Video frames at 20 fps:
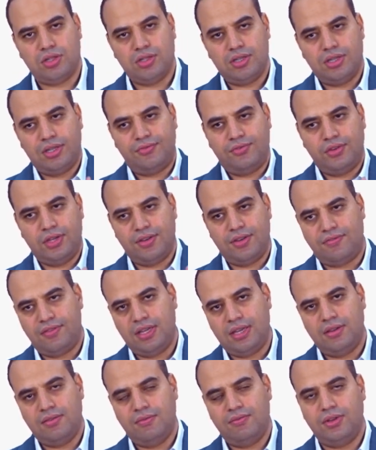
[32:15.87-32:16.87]
if
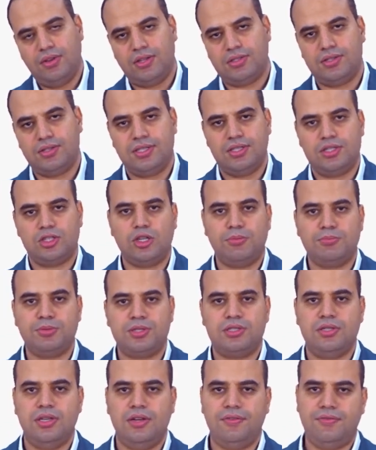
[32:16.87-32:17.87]
the velocity stops, if